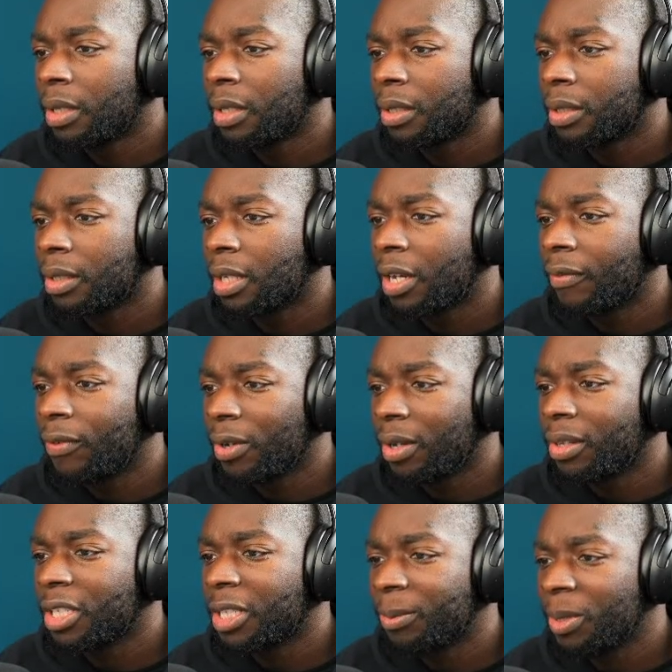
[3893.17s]
I feel like
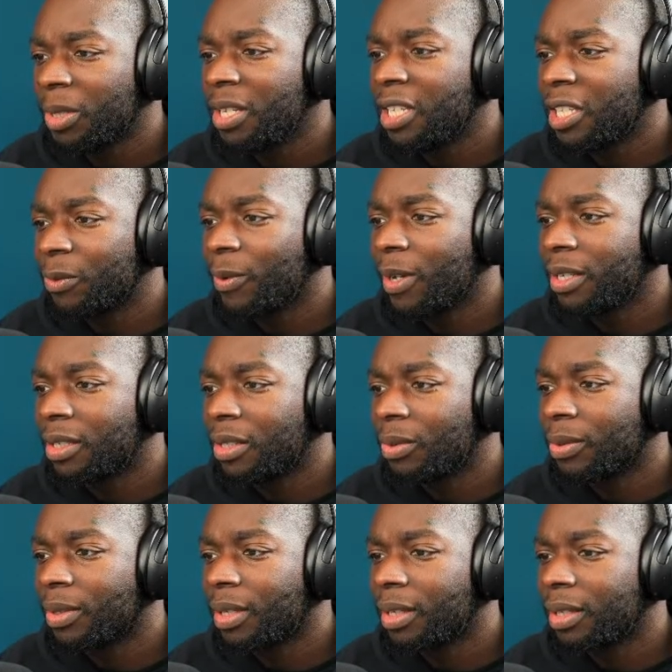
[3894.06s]
there should be an easy way to do
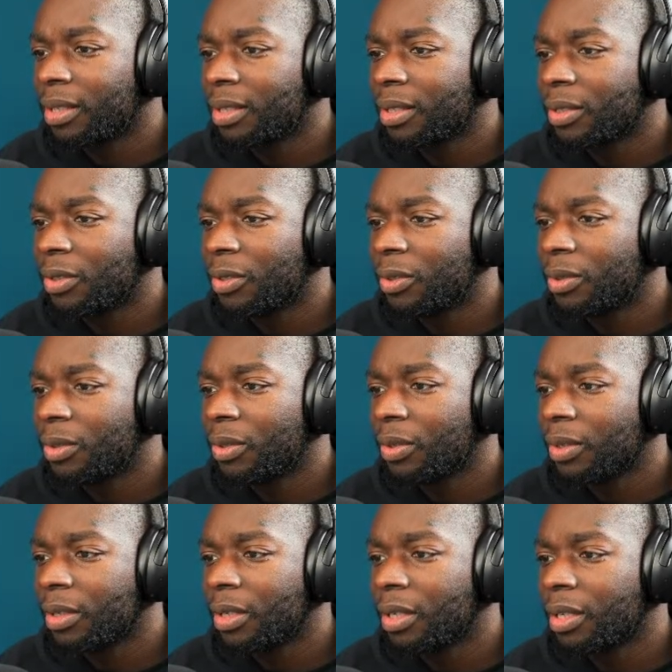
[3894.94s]
that. So on
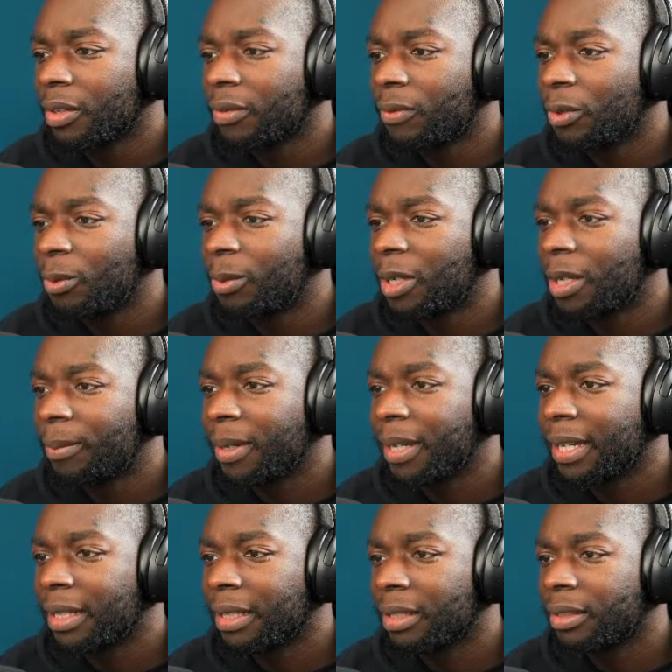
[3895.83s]
click foobar my
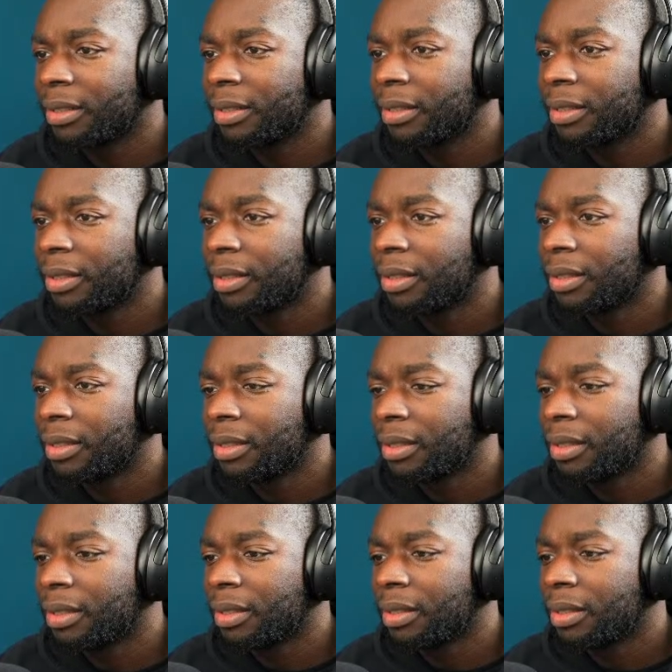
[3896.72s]
handler,
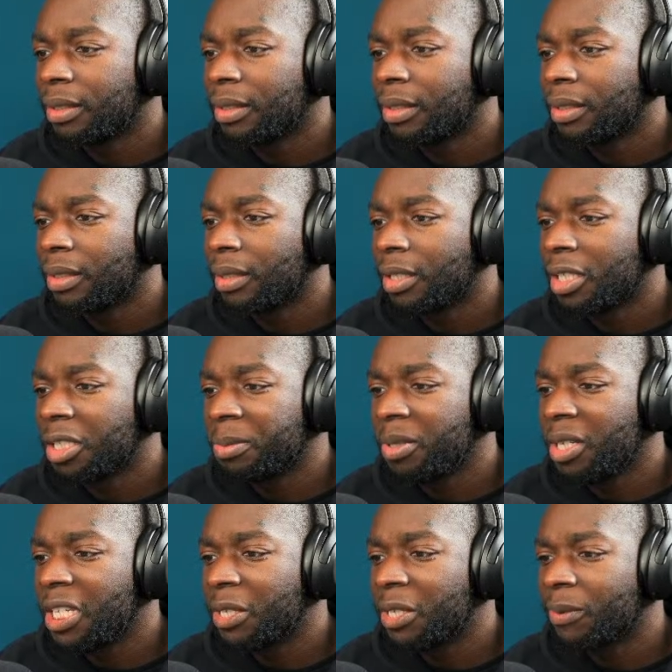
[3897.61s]
there should be an
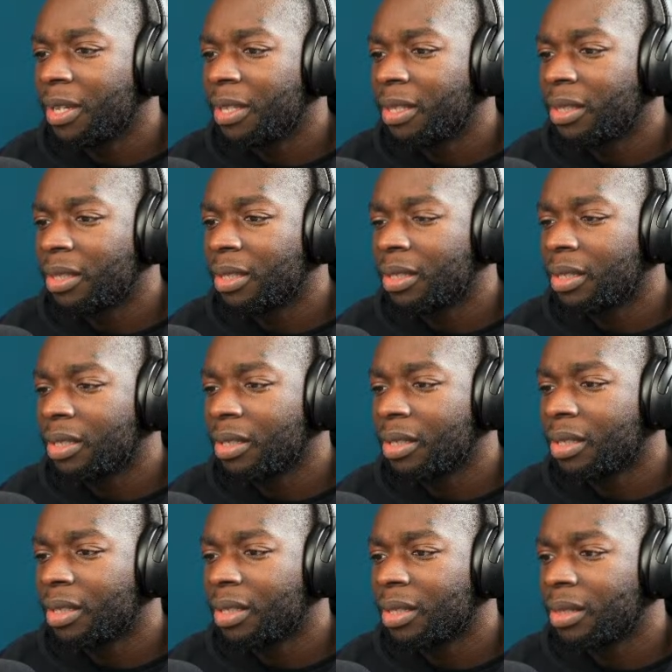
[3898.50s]
easy way to
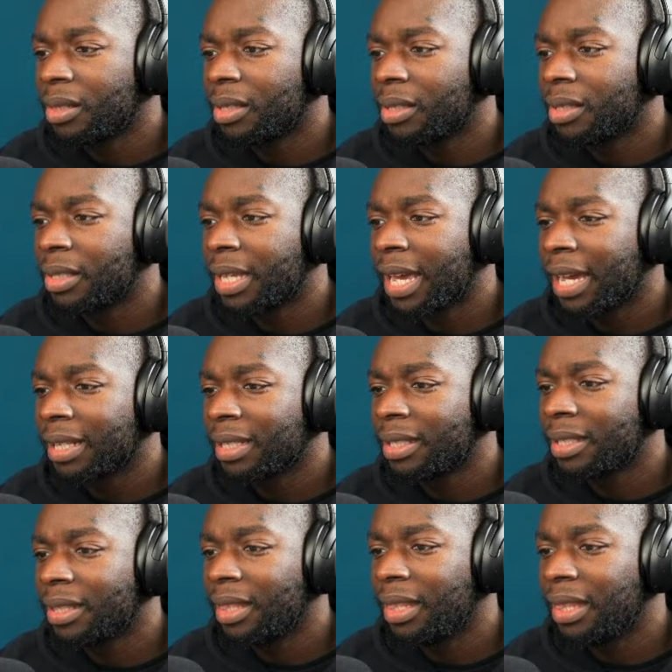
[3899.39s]
detect
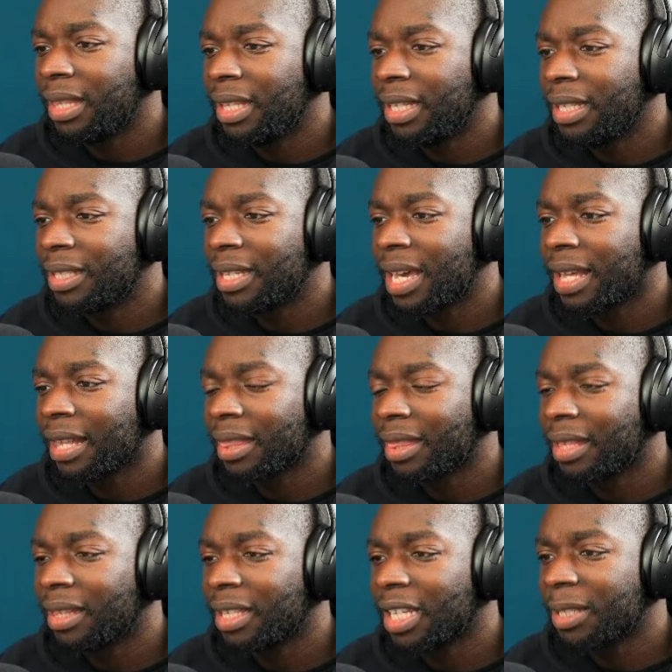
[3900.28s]
the exact
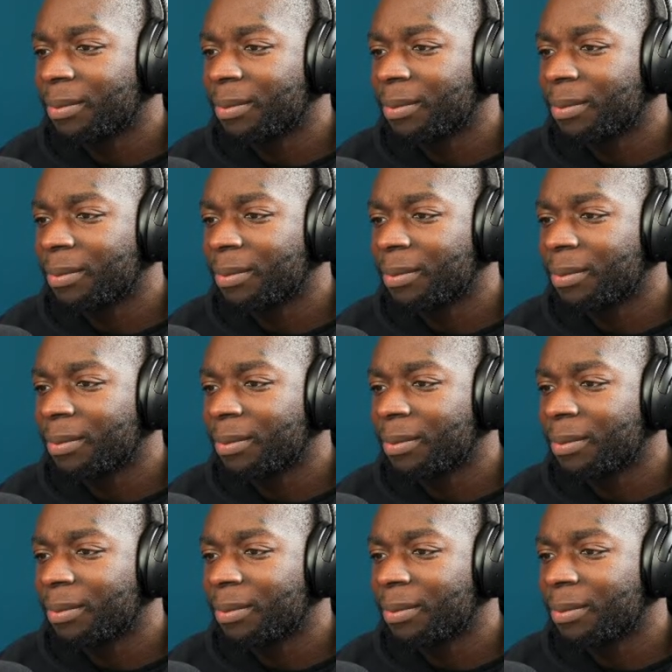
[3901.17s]
thing that's been